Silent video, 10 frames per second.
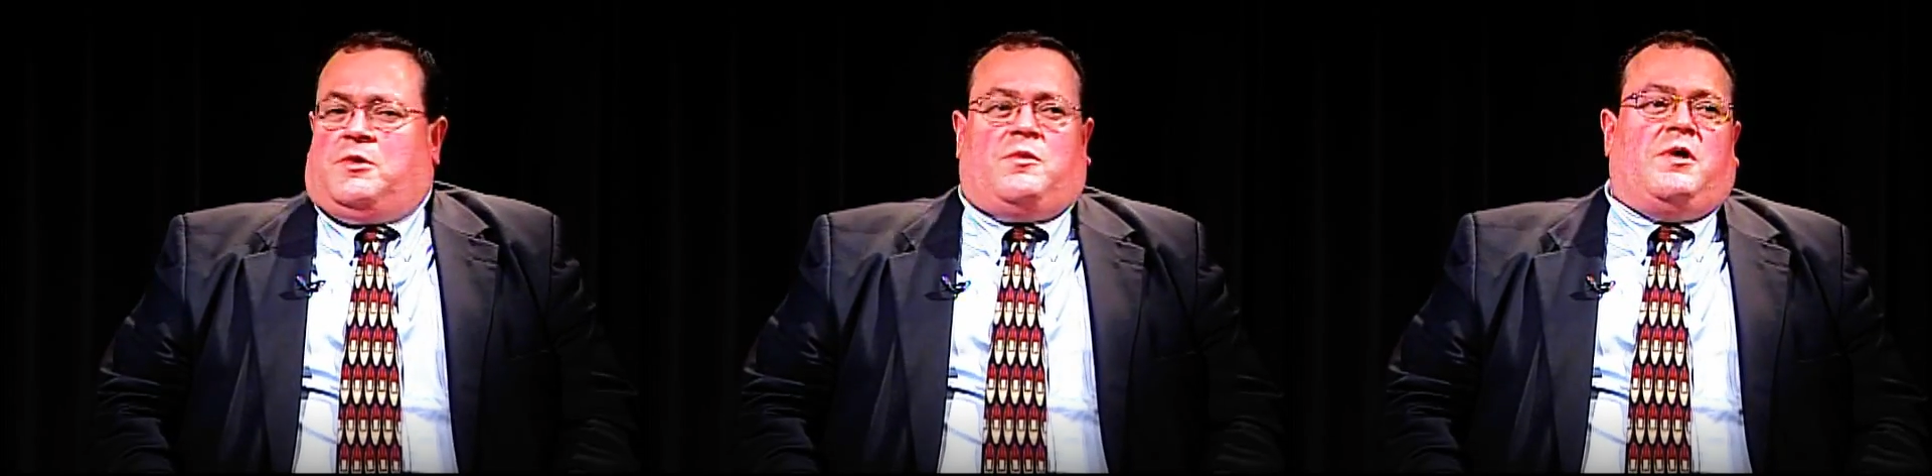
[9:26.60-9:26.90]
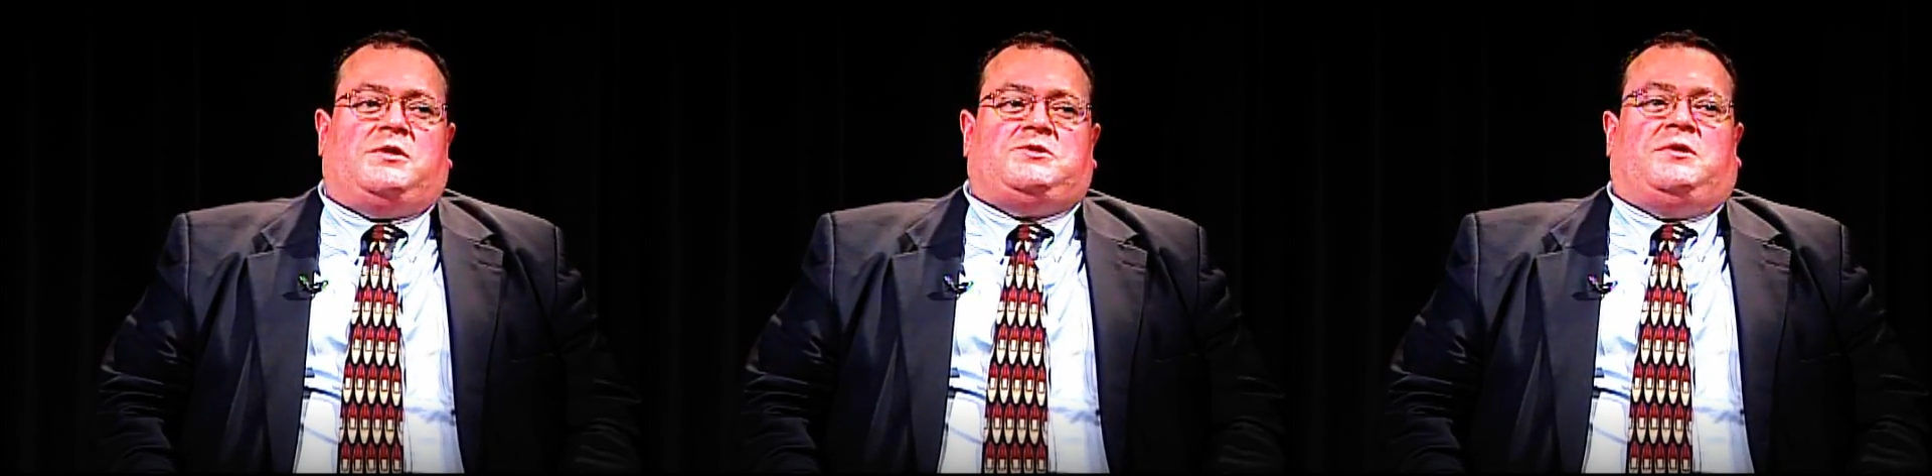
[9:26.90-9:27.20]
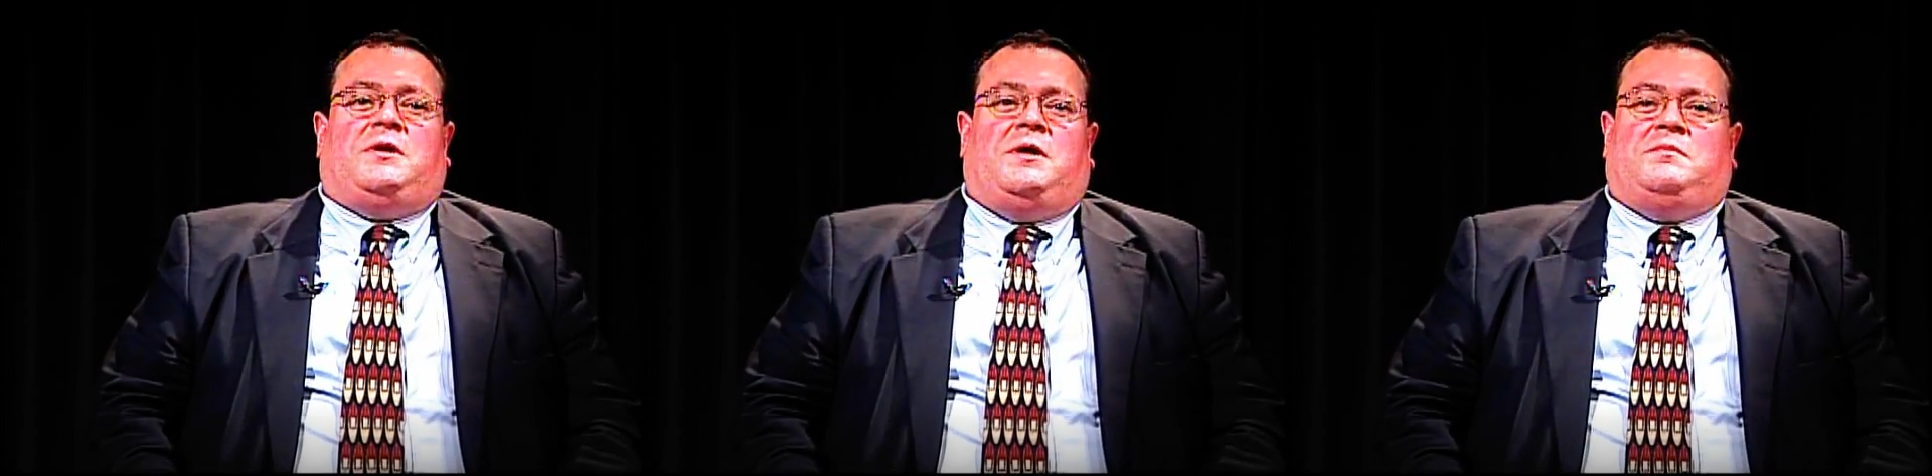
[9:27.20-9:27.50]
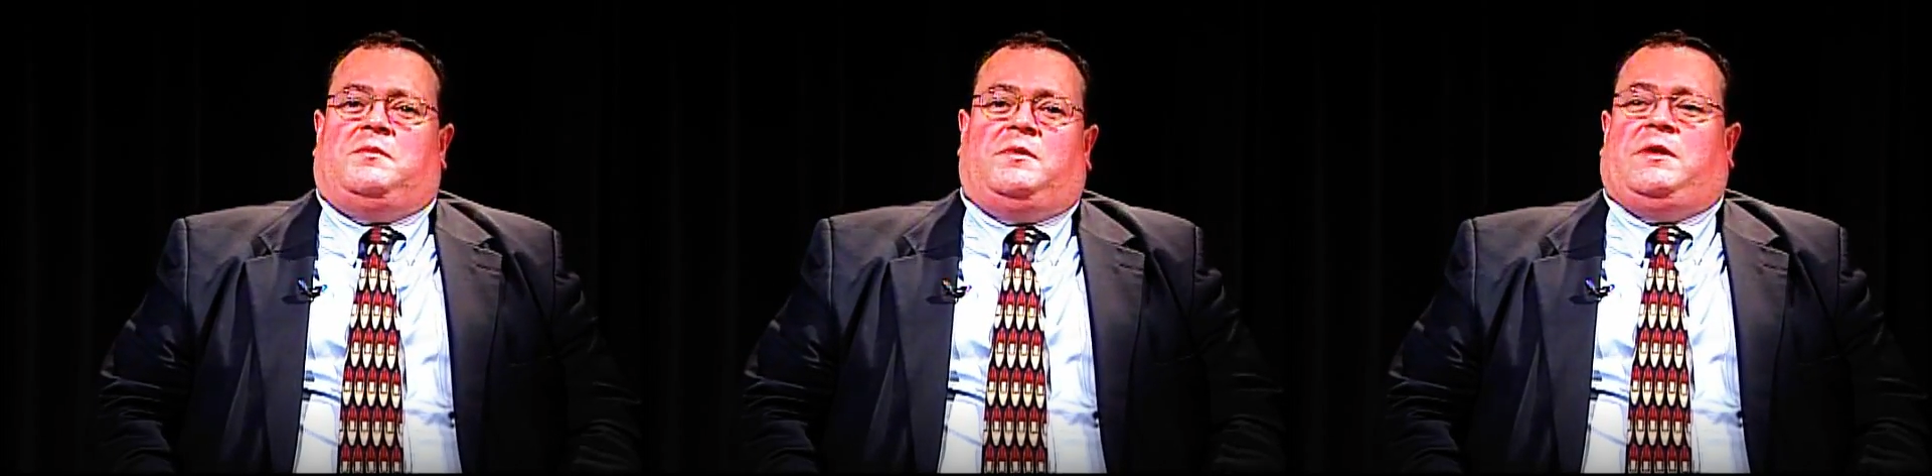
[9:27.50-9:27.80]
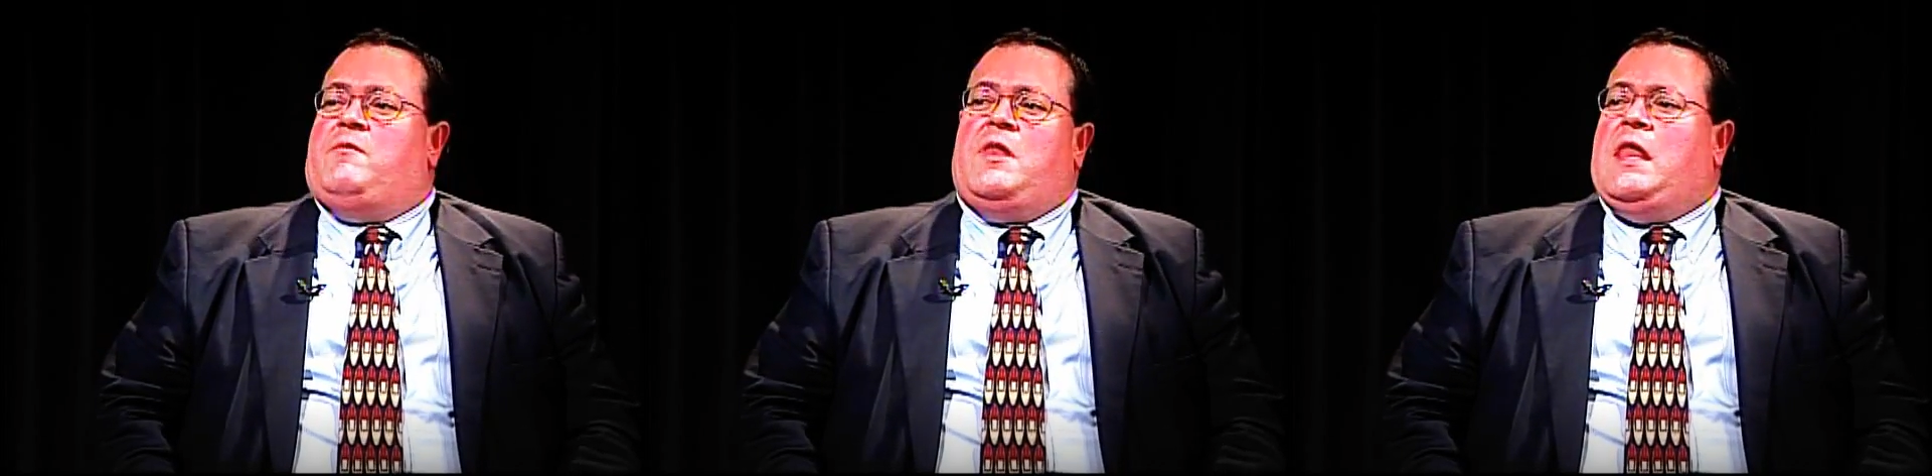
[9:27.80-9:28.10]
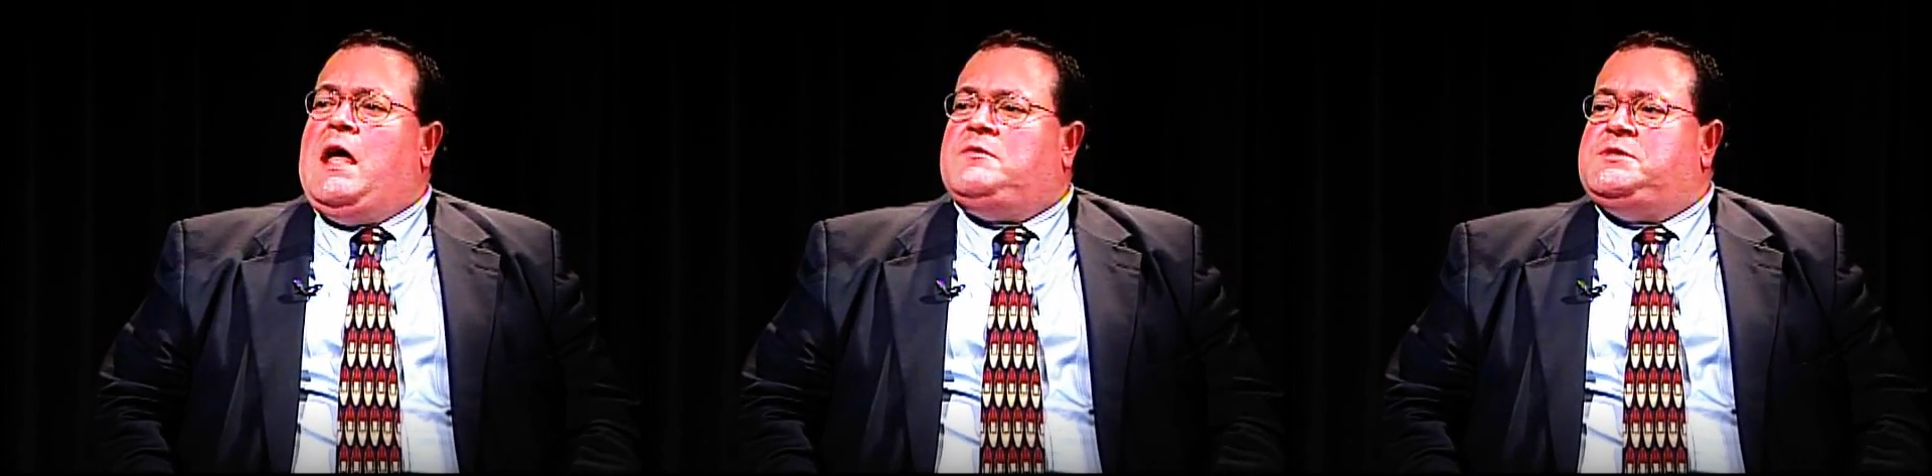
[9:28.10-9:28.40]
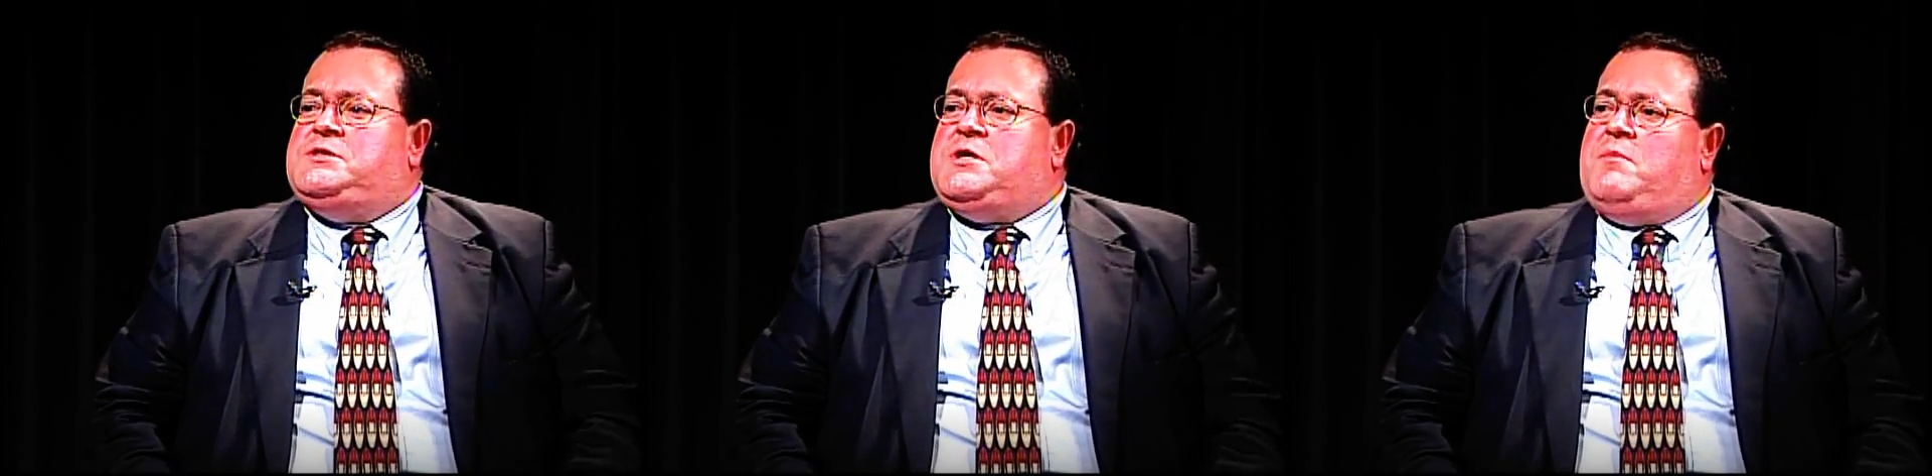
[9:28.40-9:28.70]
Good question. There were
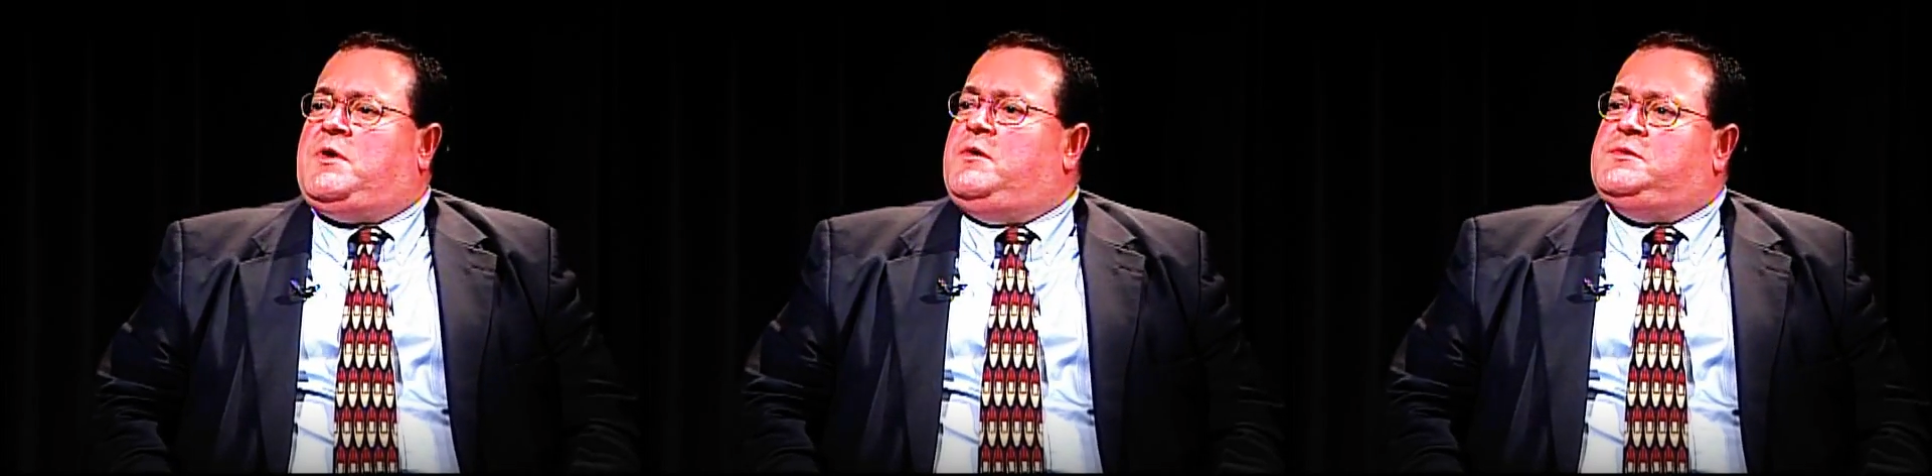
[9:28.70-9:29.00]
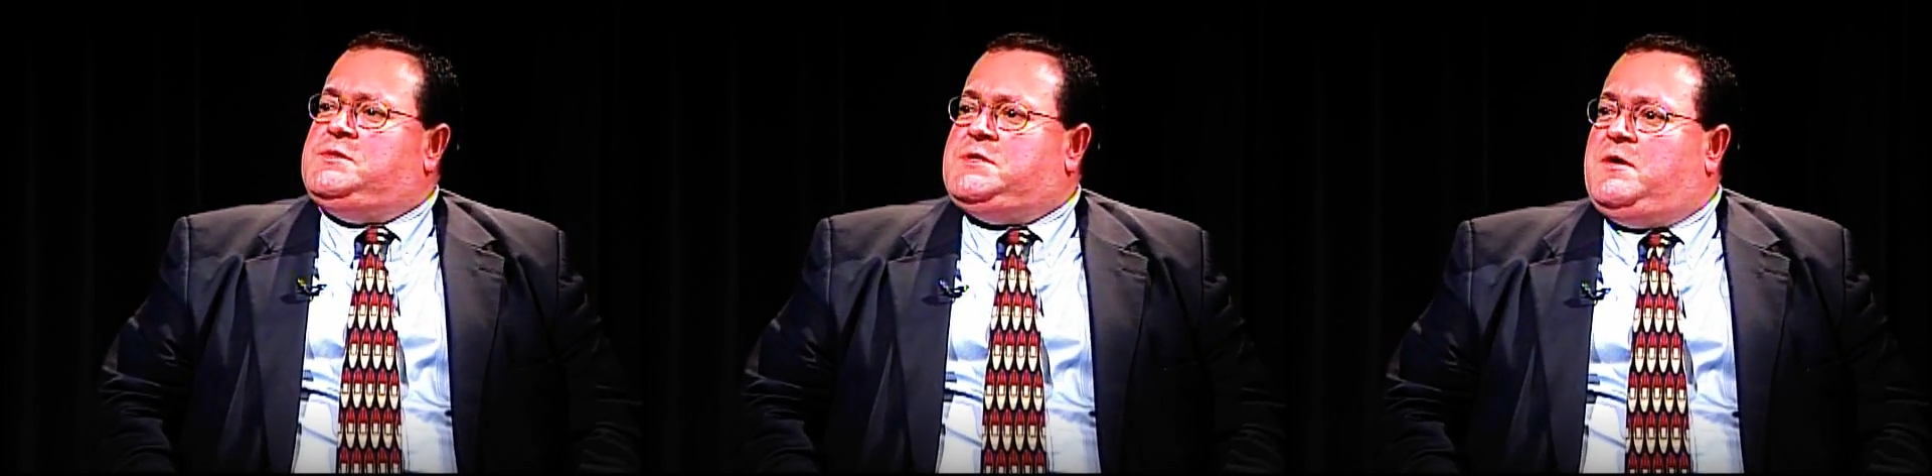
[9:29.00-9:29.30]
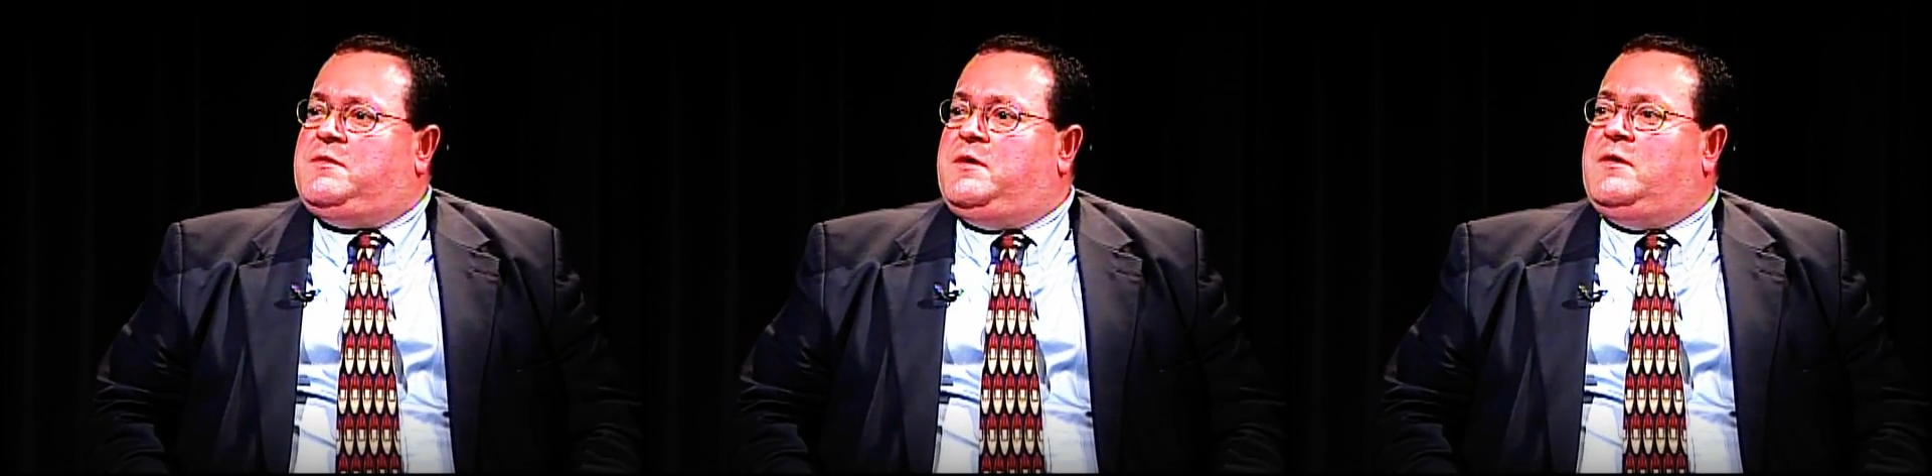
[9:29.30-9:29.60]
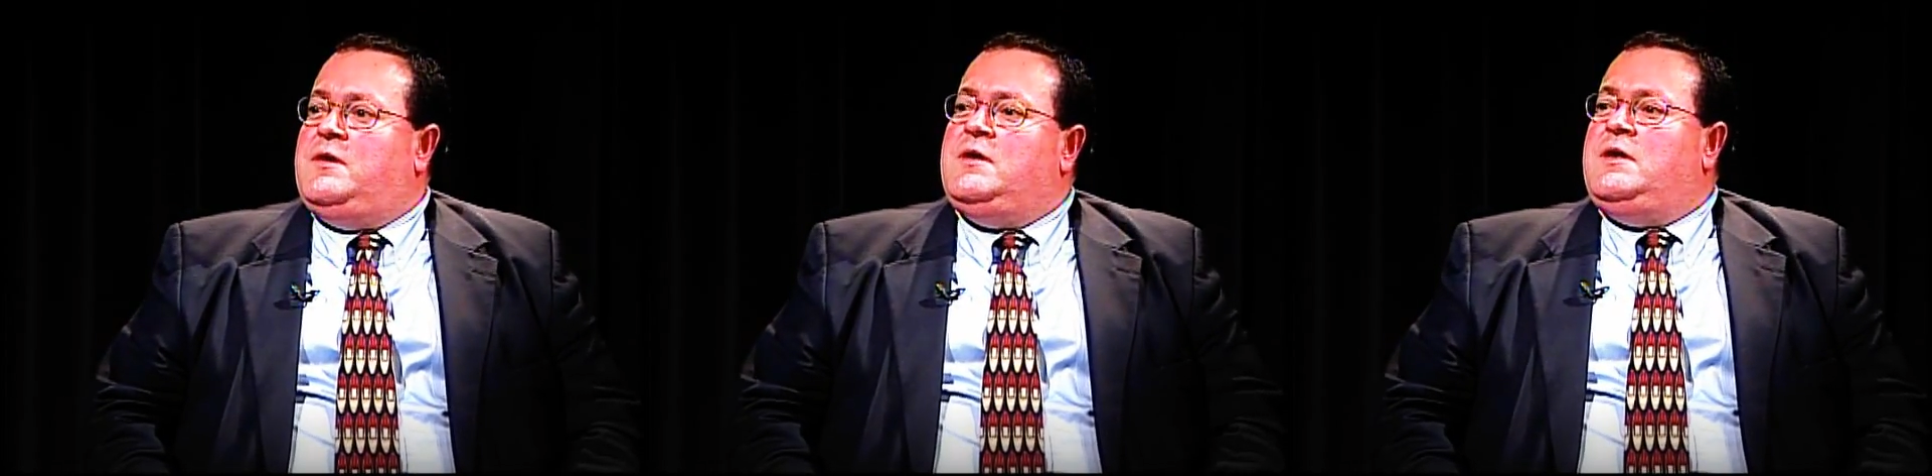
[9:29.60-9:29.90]
lousy job coaches out there,